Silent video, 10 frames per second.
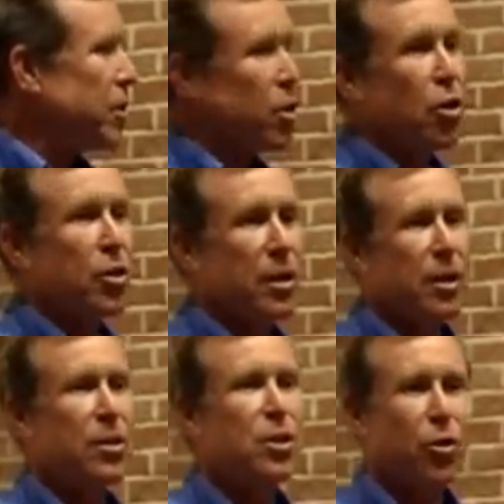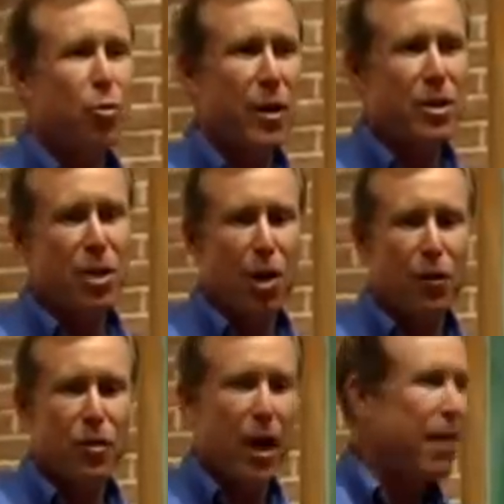to look and consider
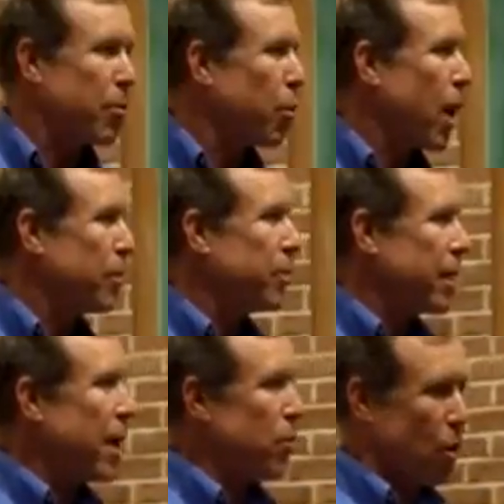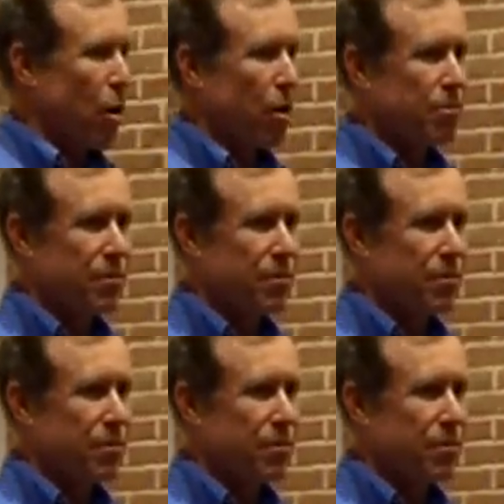myself to have a problem with alcohol?